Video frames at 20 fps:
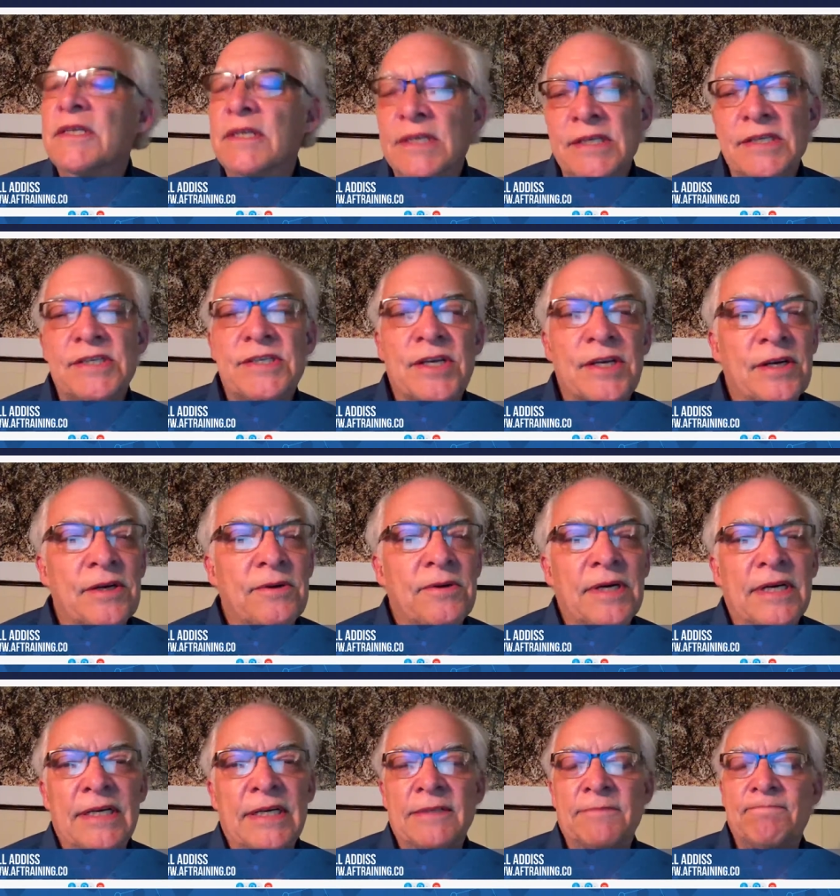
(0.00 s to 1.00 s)
So,
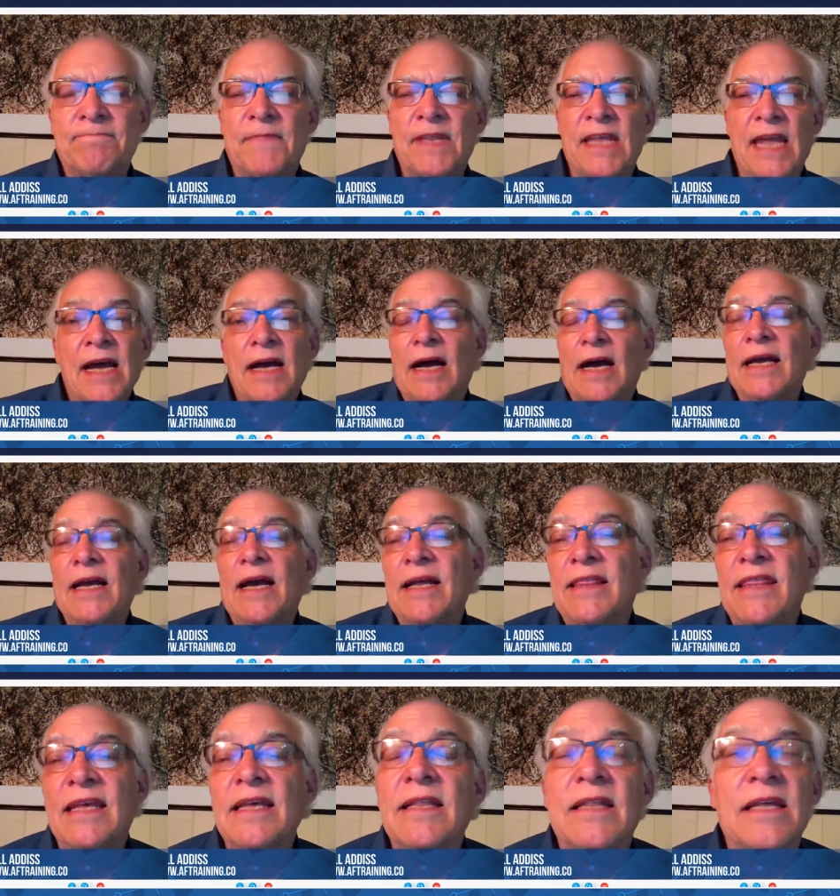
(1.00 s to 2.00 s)
uh, yeah, I, I,
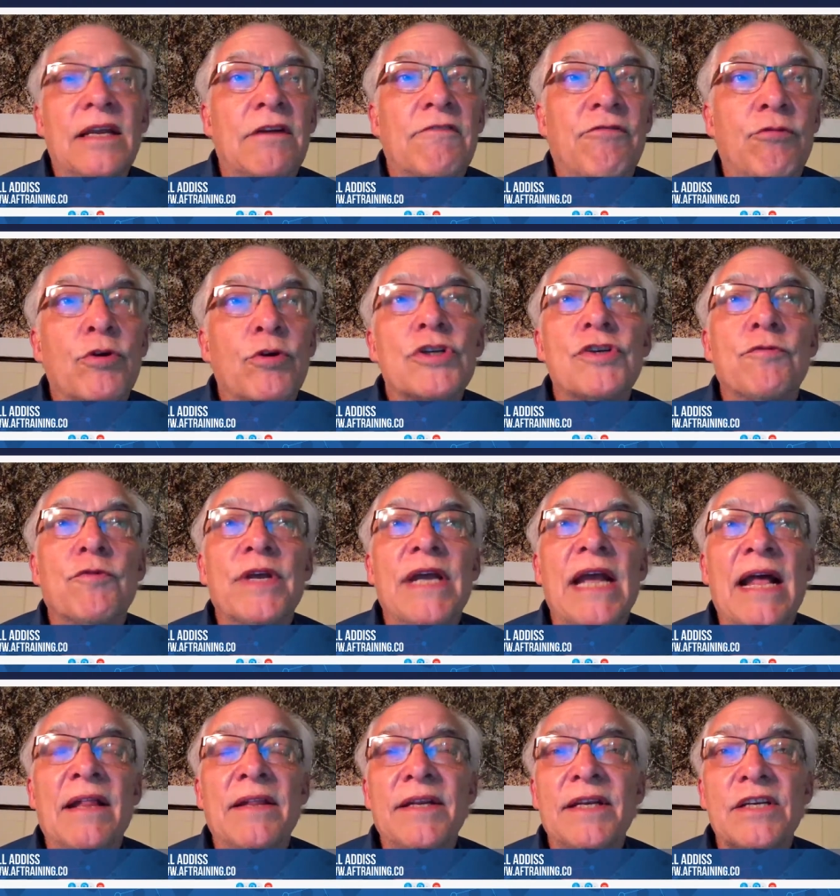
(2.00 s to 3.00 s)
think the unfortunate
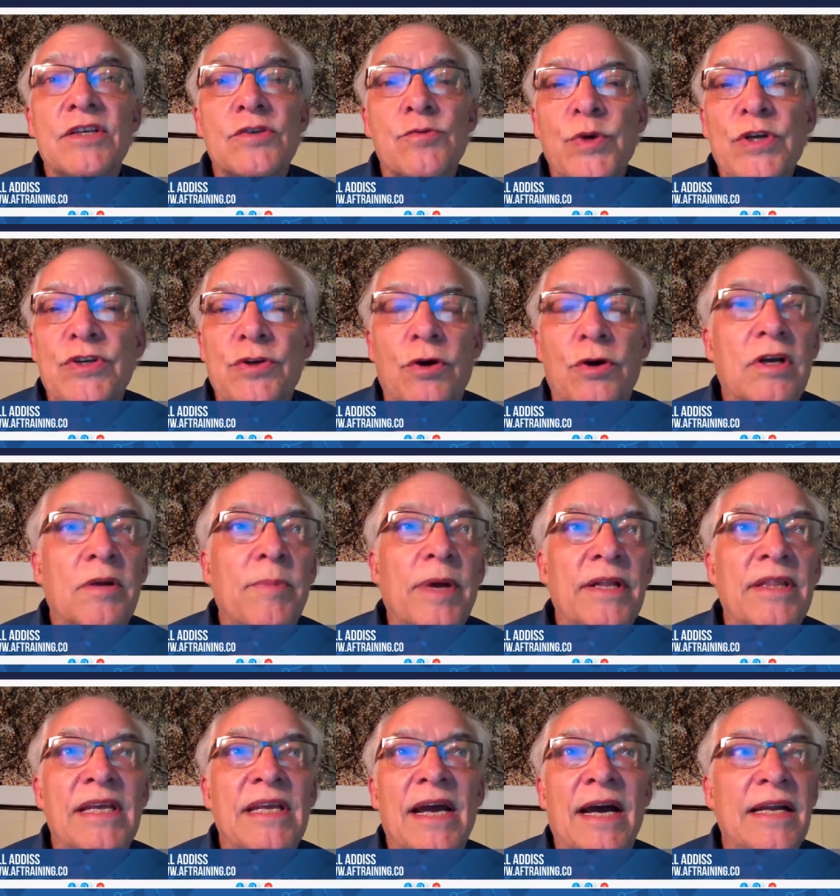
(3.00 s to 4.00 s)
reality is we talk
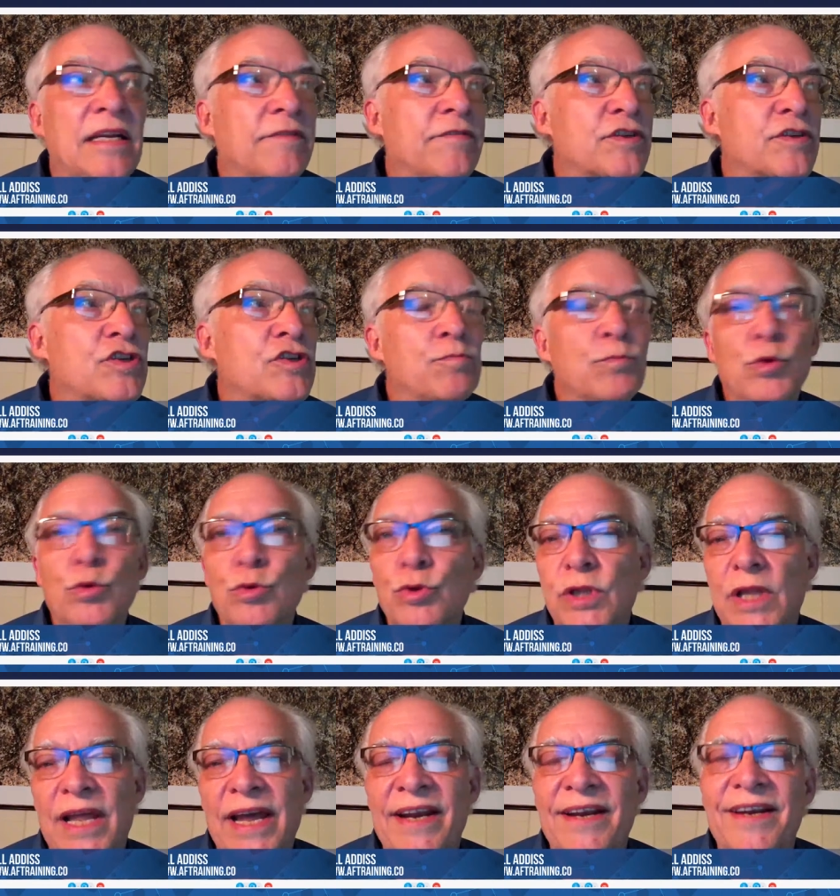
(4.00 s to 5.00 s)
about the idea of a smooth
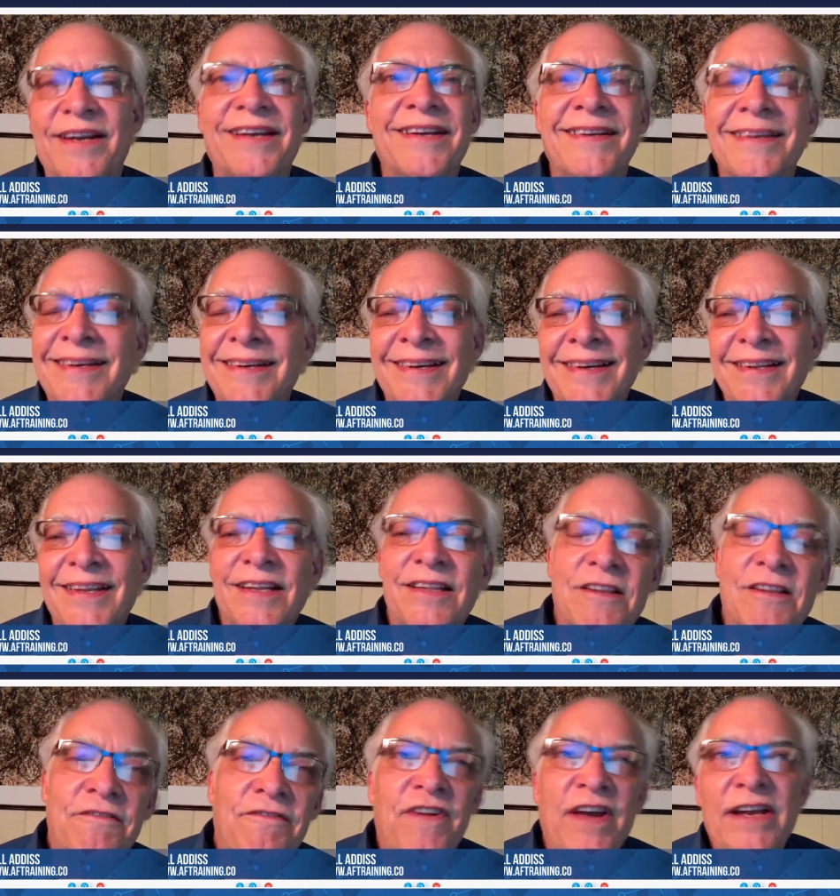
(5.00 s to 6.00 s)
landing, that
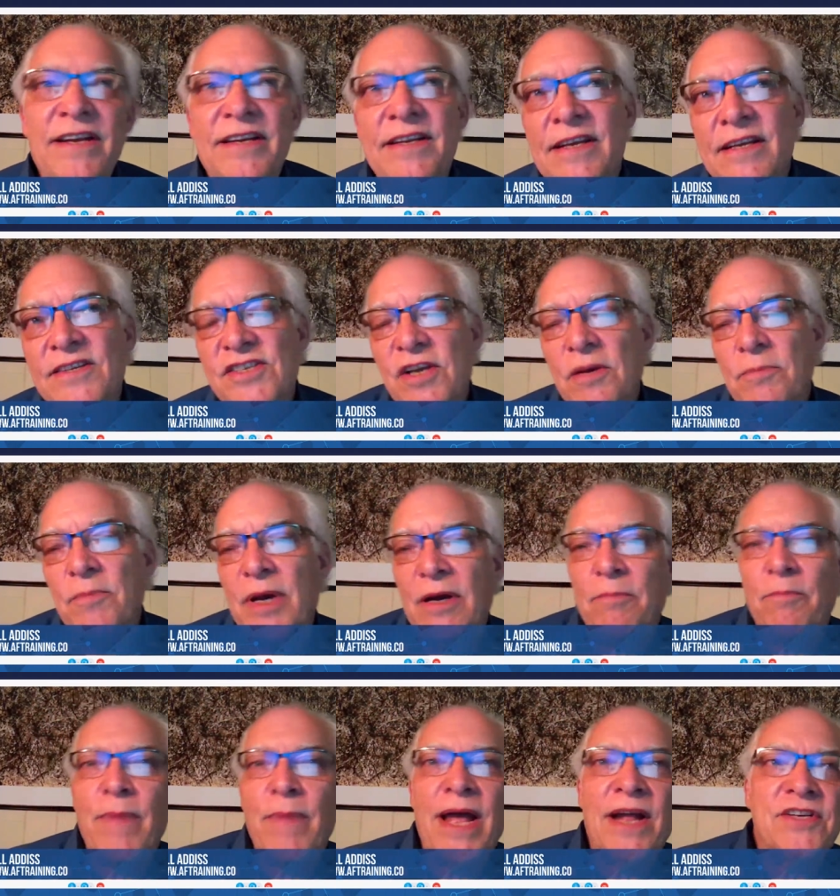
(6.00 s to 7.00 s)
the Fed can somehow
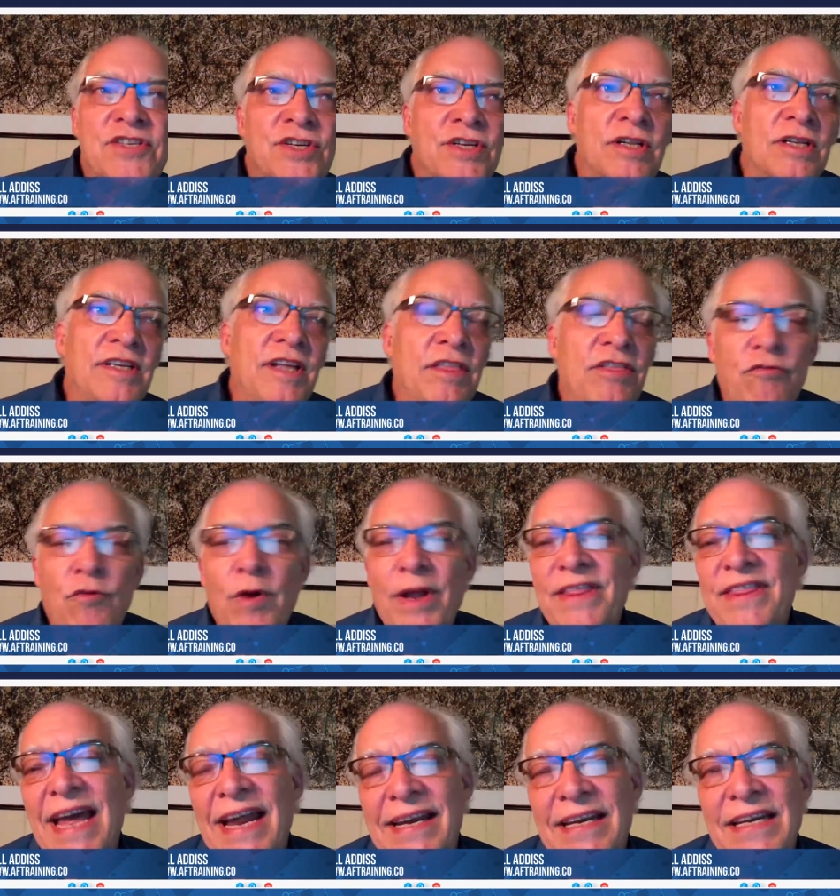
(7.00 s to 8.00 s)
magically
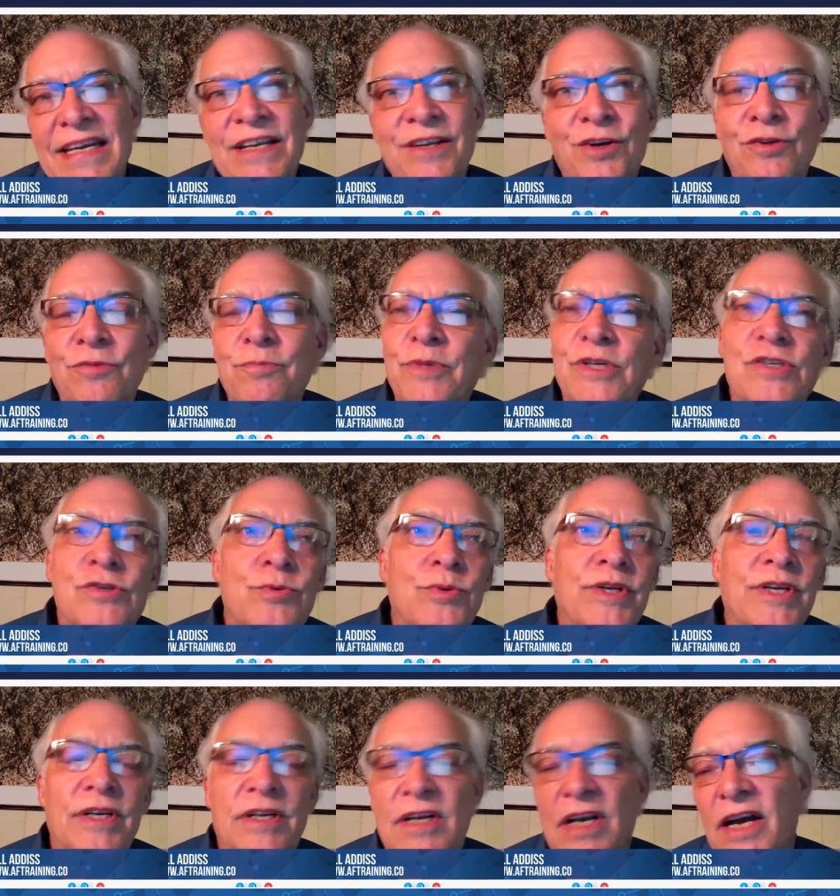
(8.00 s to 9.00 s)
thread that needle
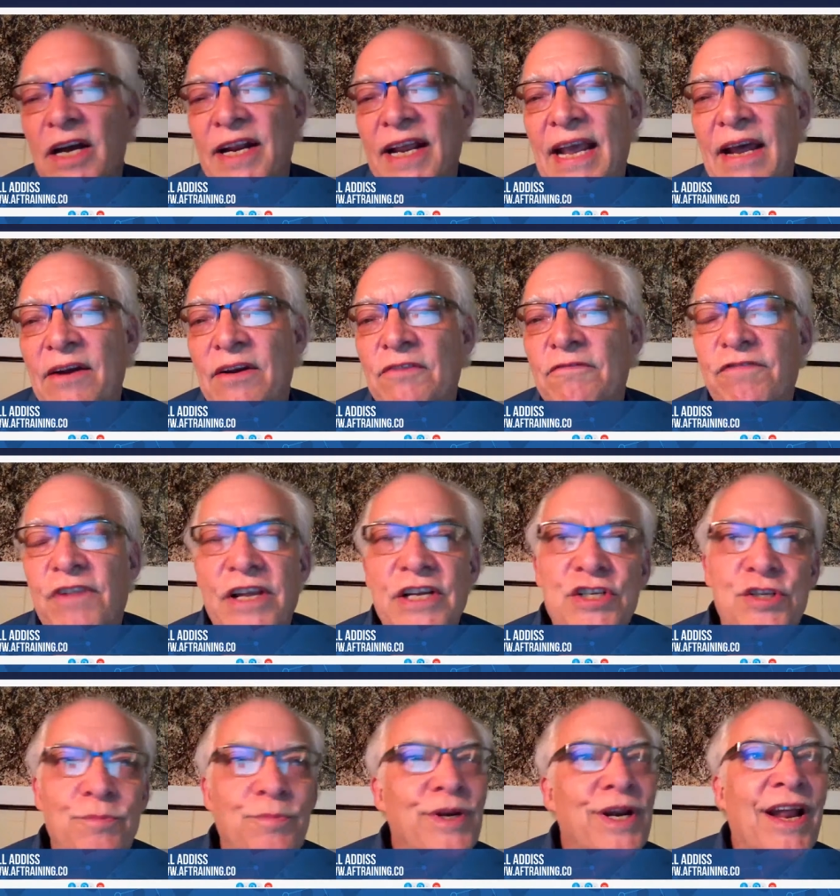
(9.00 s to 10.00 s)
between cutting out
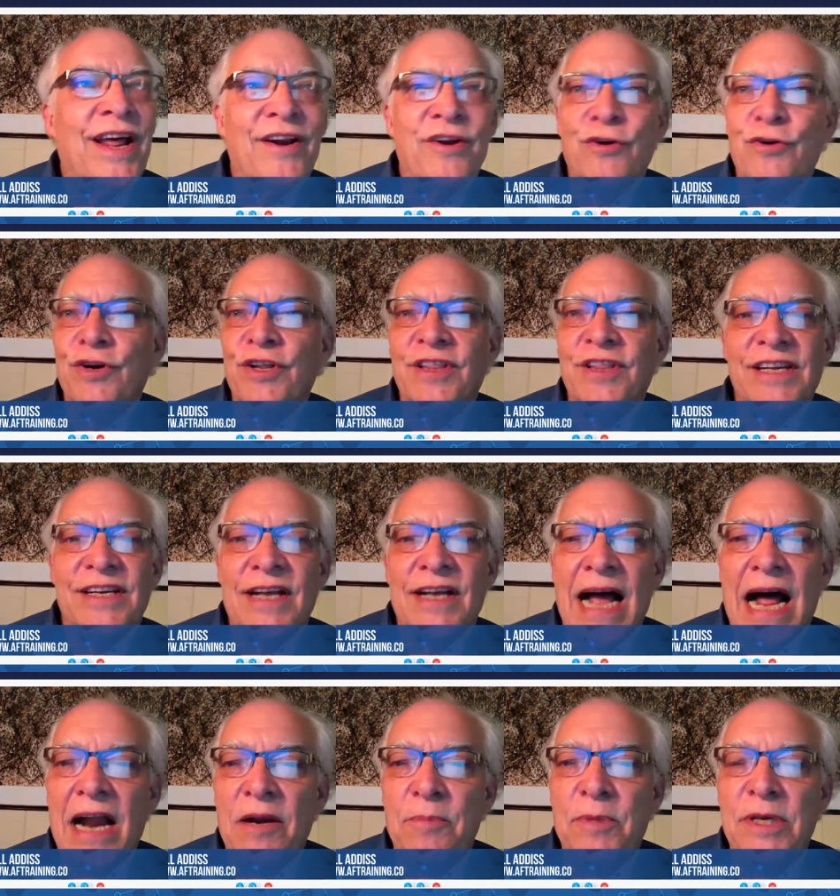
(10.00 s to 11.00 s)
inflation but not hurting the
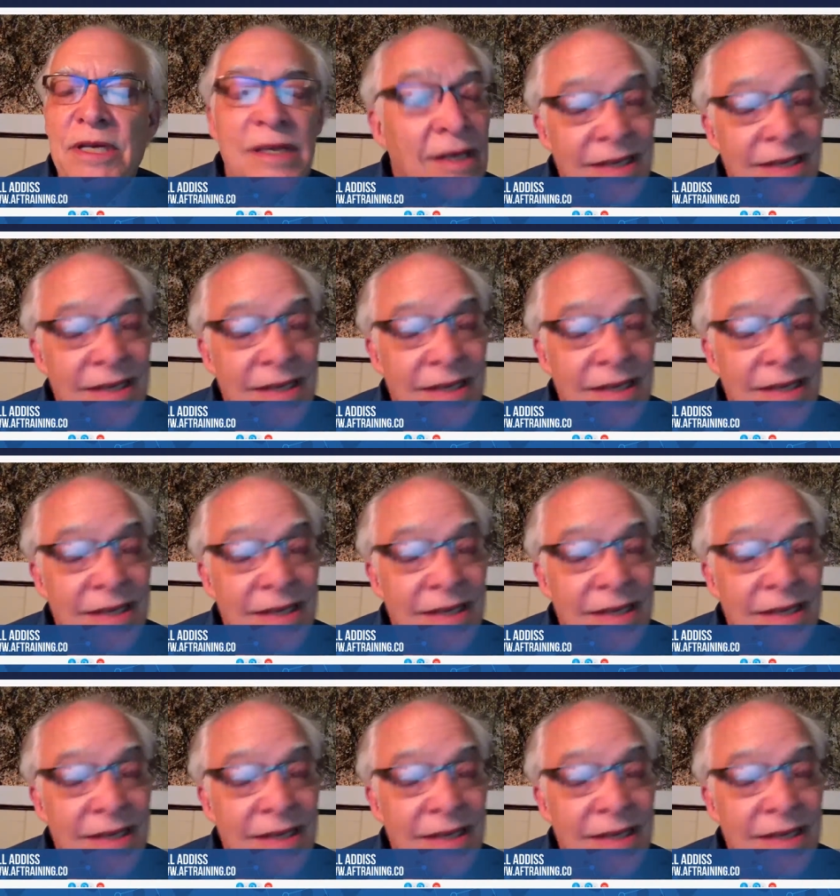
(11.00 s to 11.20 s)
economy.